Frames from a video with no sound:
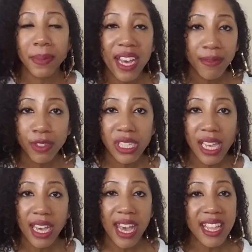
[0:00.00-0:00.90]
every
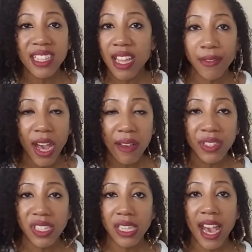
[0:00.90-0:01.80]
day and never have
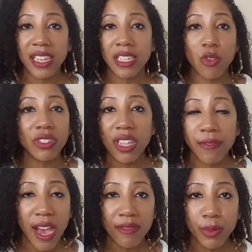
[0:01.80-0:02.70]
anxiety or never
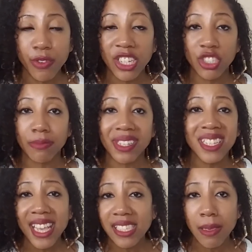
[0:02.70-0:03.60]
have depression, because
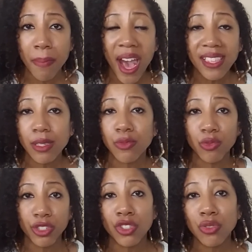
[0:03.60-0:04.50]
that's impossible. We're
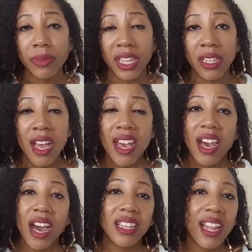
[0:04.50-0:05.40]
human.
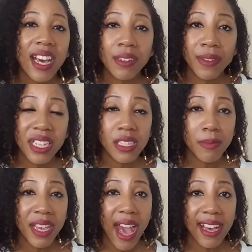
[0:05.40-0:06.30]
A lot of us
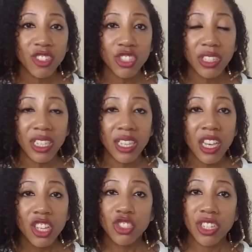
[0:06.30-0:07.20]
may actually
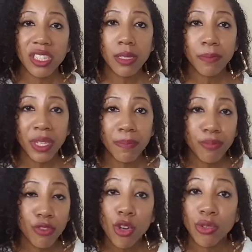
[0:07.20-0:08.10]
just be
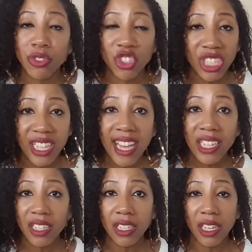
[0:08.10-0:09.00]
prone
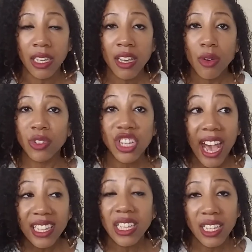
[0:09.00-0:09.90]
genetically, which
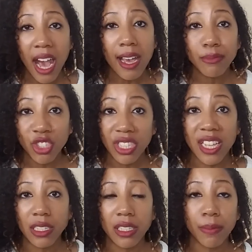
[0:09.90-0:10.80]
I think I'm
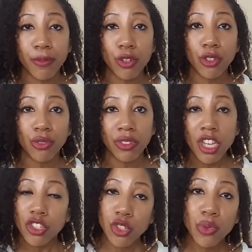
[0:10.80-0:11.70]
genetically prone
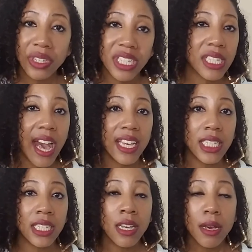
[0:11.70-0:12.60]
to
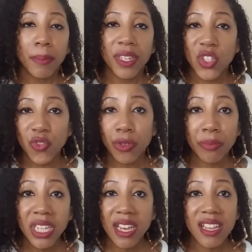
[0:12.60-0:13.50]
anxiety, because for
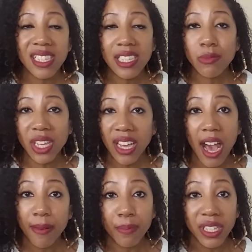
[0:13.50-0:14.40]
me, it seems like
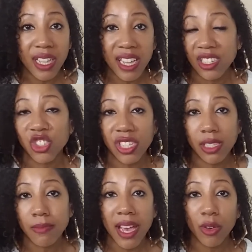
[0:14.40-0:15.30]
I've been
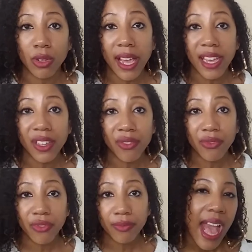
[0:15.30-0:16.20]
anxious my whole life.
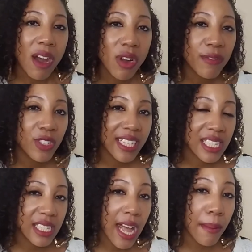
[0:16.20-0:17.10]
However, that
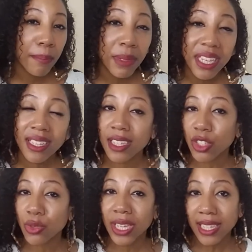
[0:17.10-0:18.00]
does not mean that
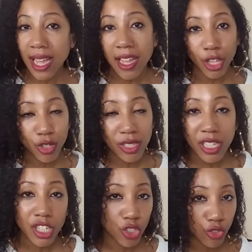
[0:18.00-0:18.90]
you cannot learn
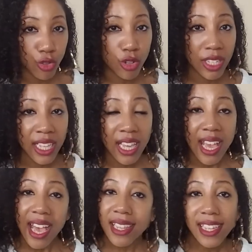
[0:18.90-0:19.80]
to control it
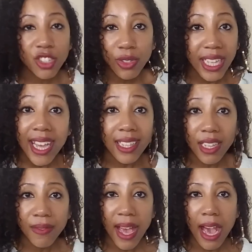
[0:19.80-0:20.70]
and that you can't
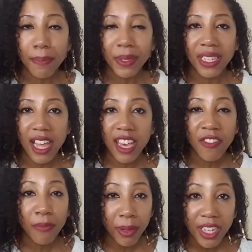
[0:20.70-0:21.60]
live a happy
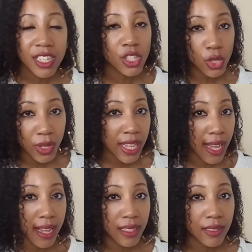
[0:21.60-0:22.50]
life, because you
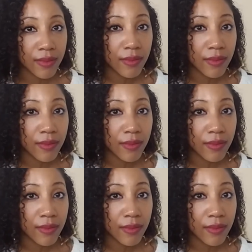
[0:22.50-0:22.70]
can.